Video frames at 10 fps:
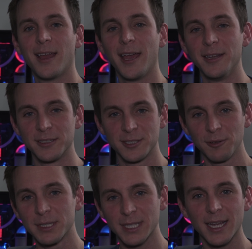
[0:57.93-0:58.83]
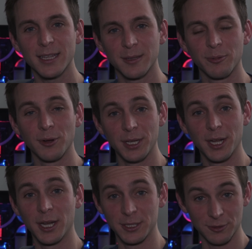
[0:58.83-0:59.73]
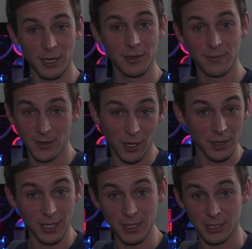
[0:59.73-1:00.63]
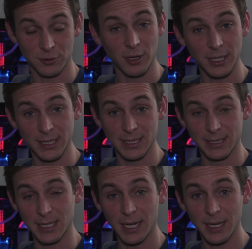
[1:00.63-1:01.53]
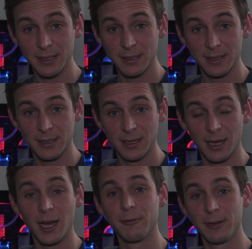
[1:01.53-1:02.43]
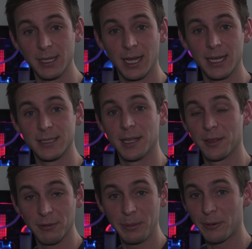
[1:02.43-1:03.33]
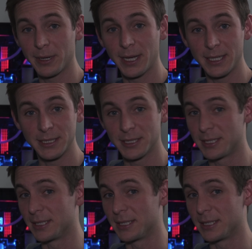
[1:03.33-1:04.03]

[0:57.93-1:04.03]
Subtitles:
And as soon as I got the print done and tried to fit all the electronics inside, I realized that 3.8 inches